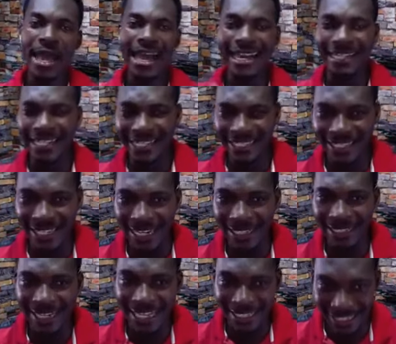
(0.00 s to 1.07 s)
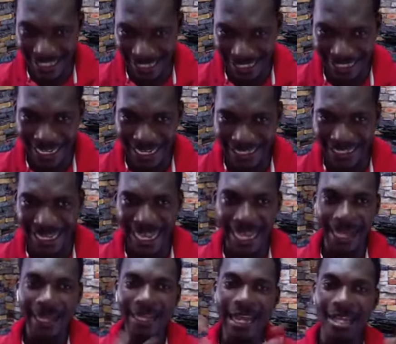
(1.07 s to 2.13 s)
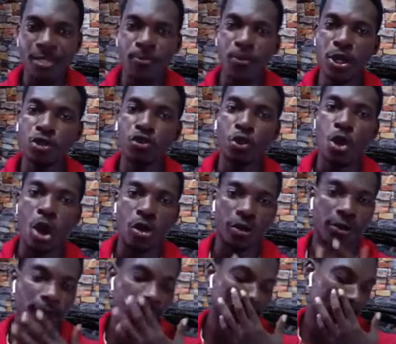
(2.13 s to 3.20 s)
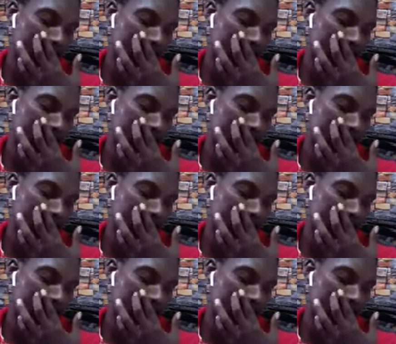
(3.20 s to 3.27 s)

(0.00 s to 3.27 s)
this sickness there, let's pray to God.